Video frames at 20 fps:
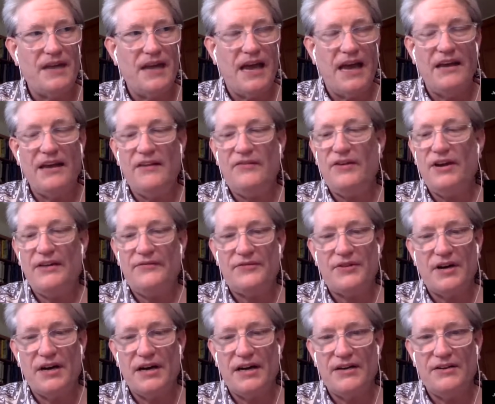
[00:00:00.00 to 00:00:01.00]
even
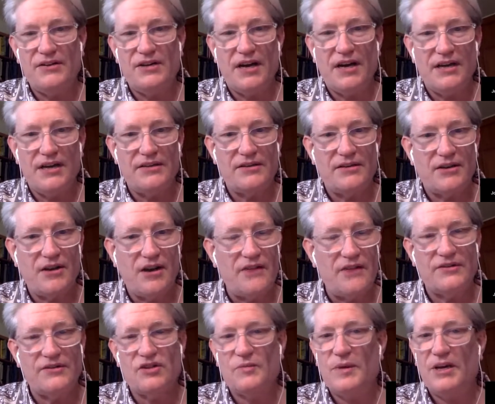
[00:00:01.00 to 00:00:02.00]
after I had done
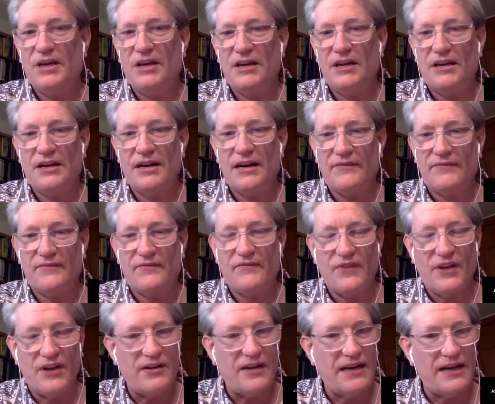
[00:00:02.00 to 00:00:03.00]
conference speaking and I
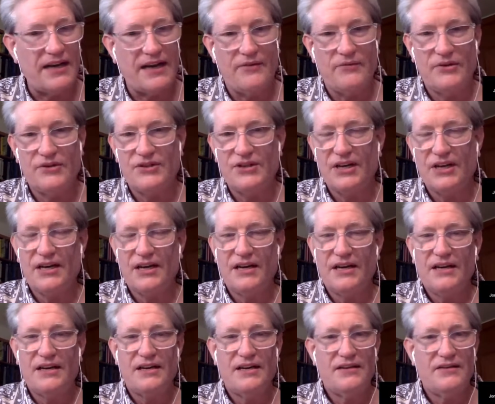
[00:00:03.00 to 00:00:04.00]
felt like I was
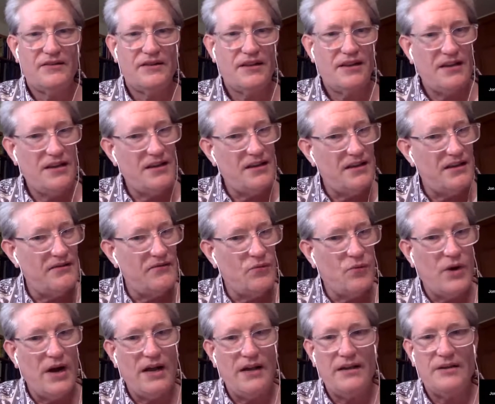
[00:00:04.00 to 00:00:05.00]

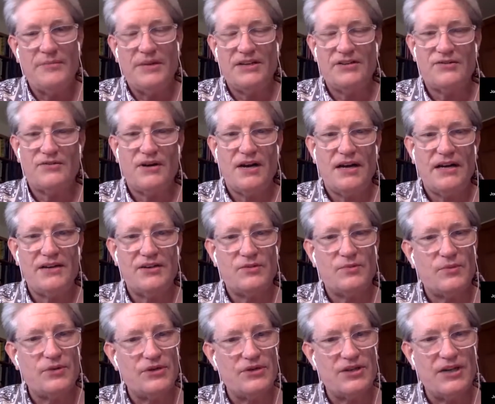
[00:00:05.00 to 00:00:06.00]
well in my stride as a
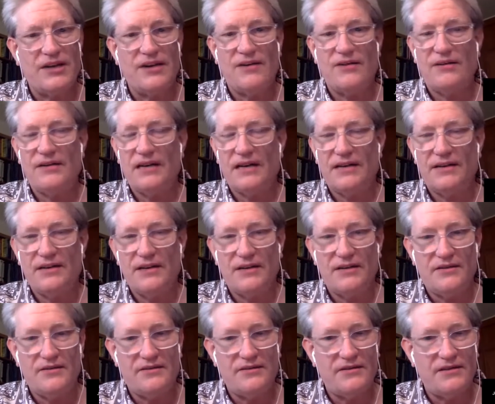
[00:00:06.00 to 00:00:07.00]
presenter and I had
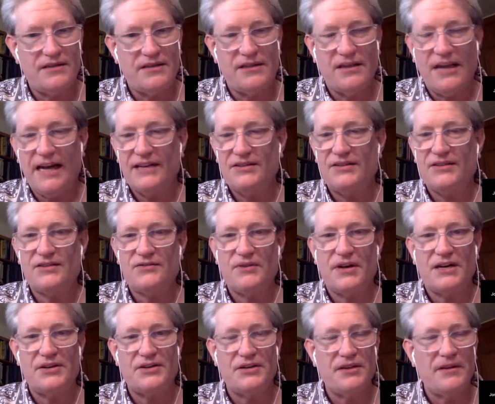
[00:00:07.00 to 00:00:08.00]
done class
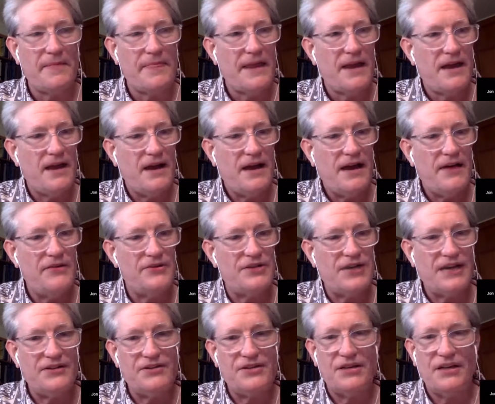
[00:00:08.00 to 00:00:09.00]
instruction, I was
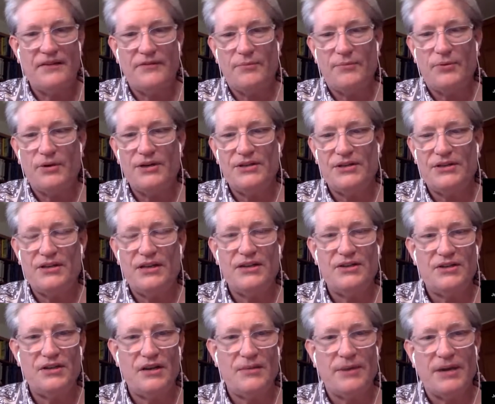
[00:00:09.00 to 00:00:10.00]
asked to give a
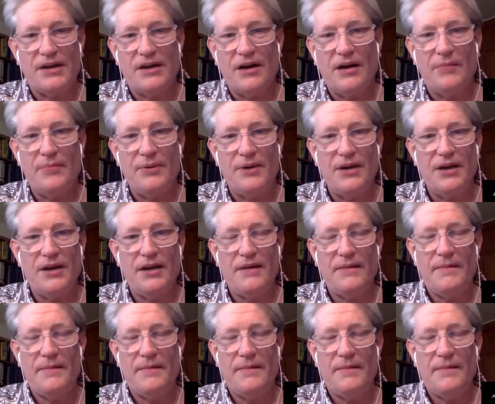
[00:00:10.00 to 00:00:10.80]
presentation at my company,